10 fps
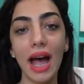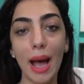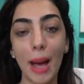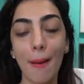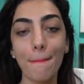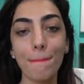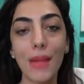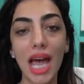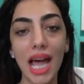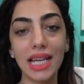Um,
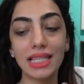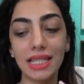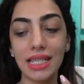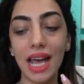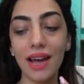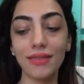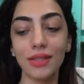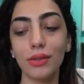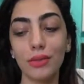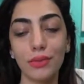I did have
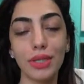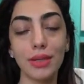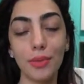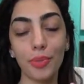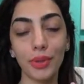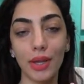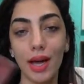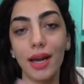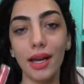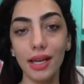to
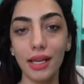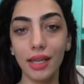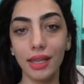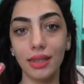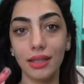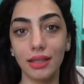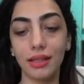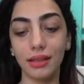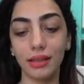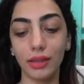reapply
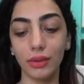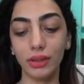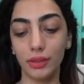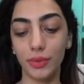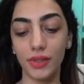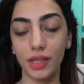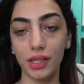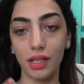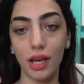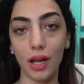the liquid
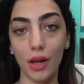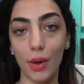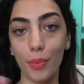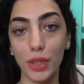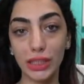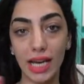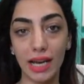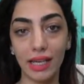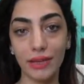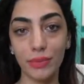lipstick a couple of
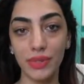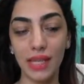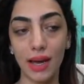times,